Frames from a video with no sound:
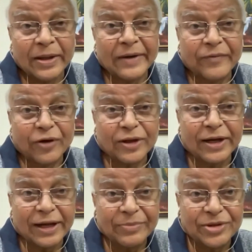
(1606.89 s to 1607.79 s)
that for
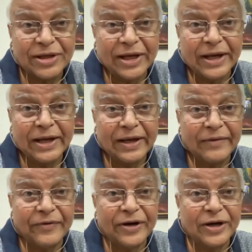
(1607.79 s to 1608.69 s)
that MCA,
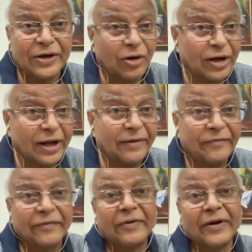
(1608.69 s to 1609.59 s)
if you did not
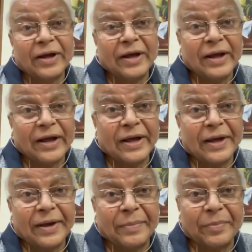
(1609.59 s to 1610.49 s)
have
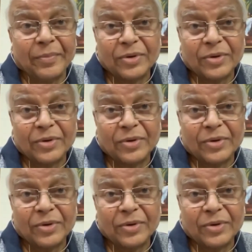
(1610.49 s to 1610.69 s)
a